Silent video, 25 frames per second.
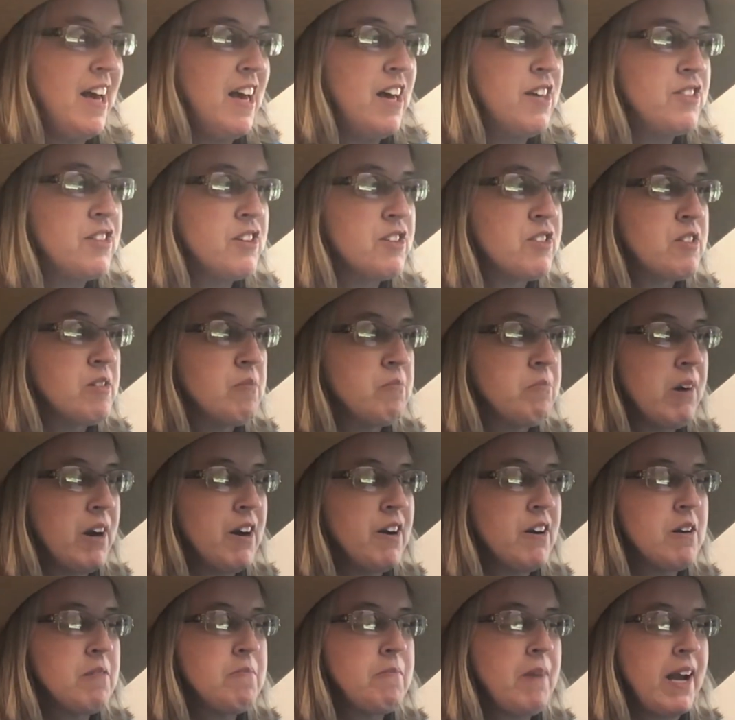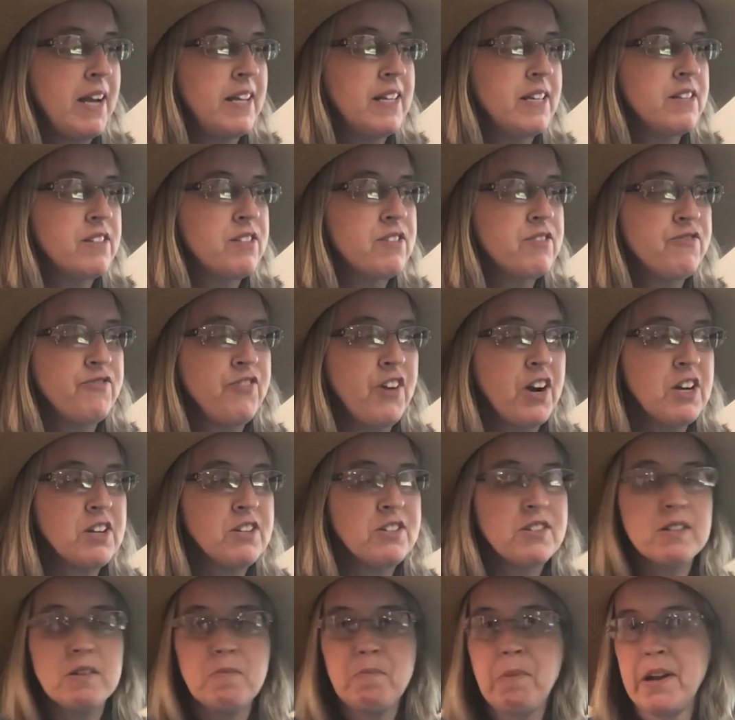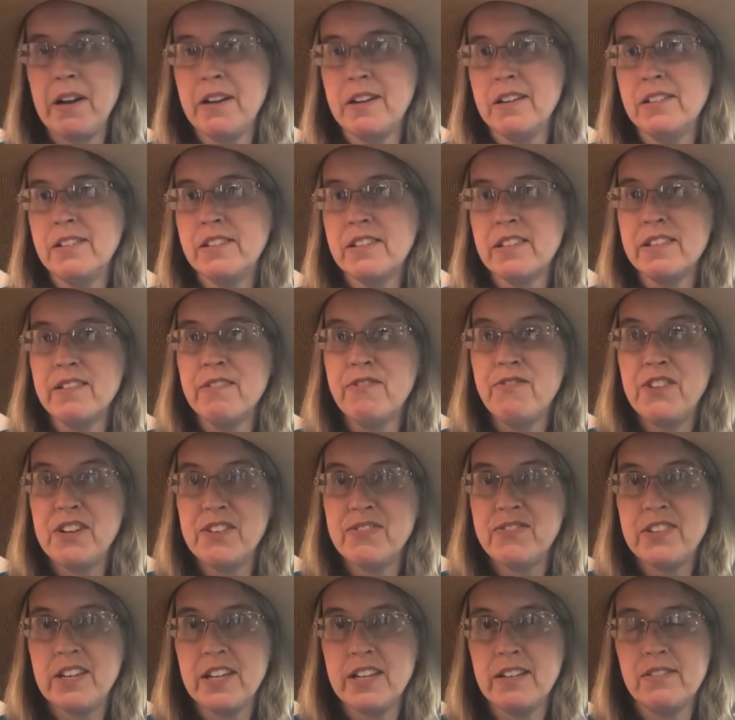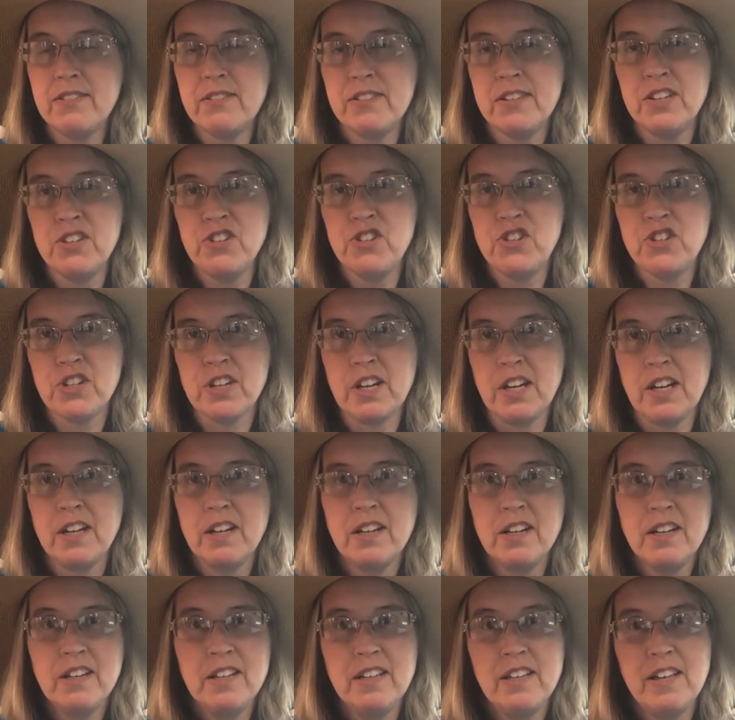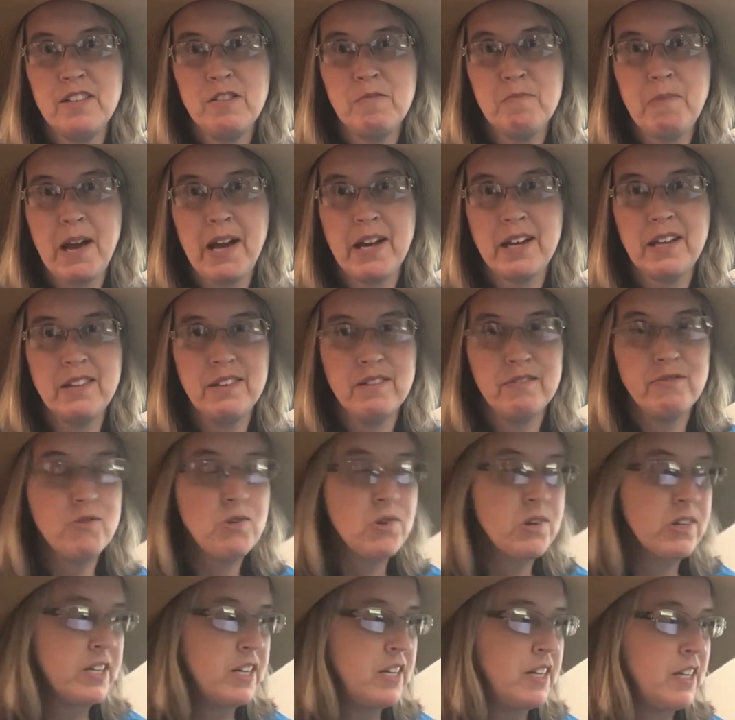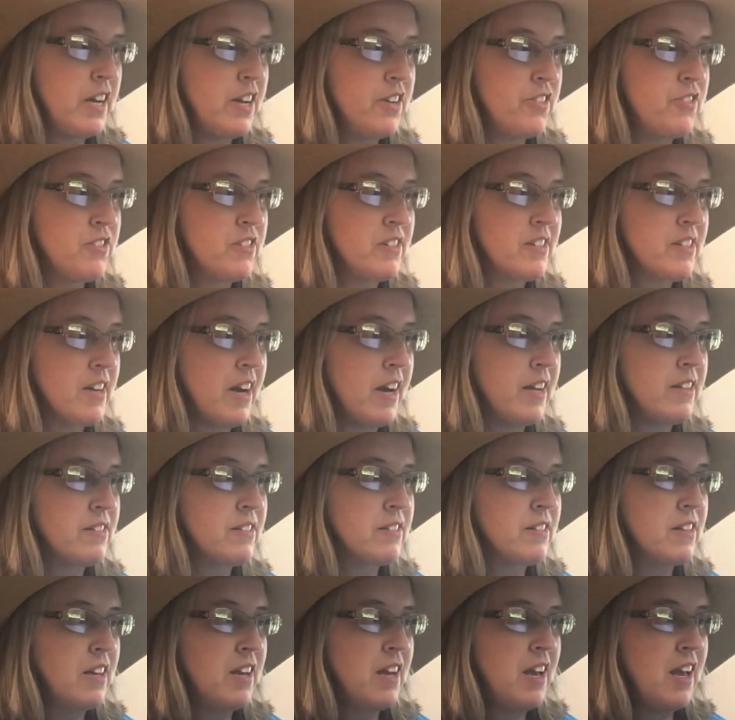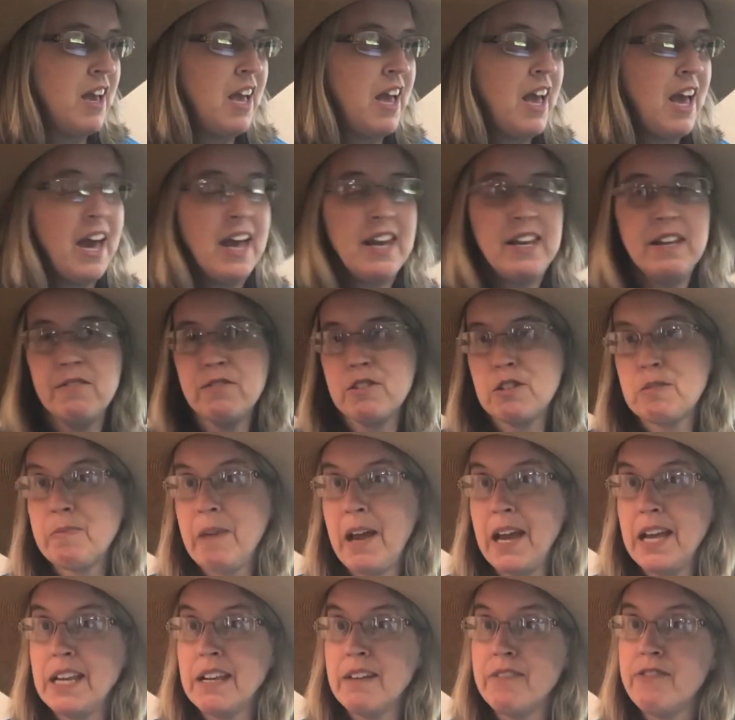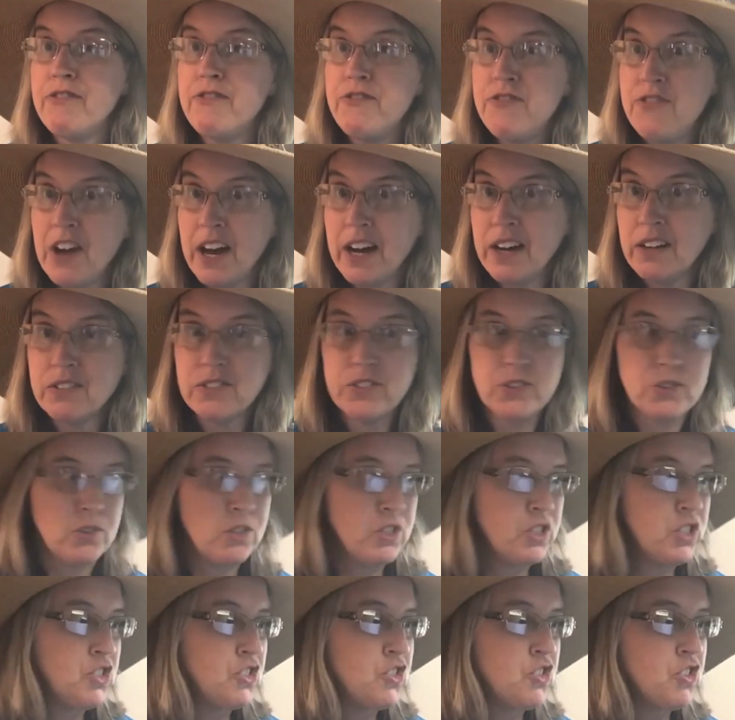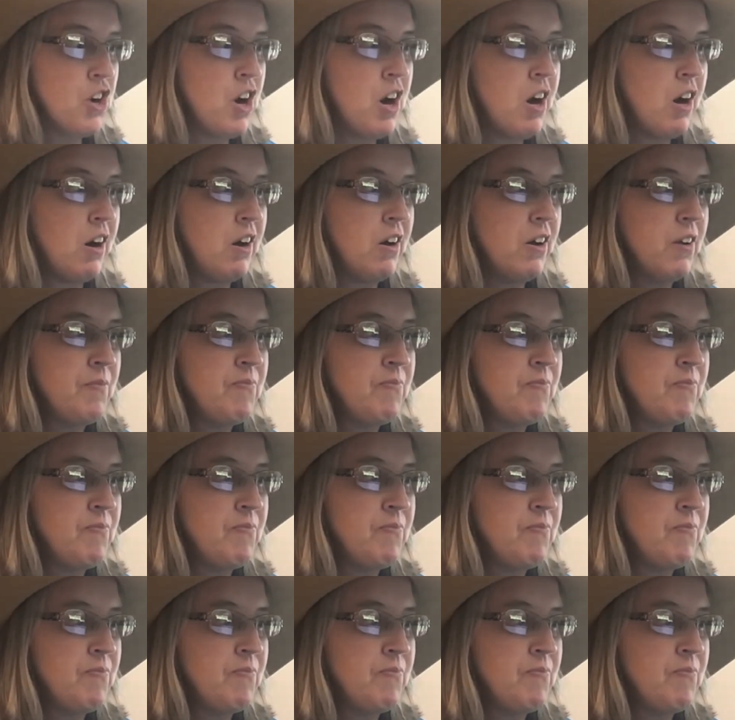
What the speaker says: The sombrero made its first appearance in the 15th century. That's back in the 1400s, guys. And it was made of felt or straw.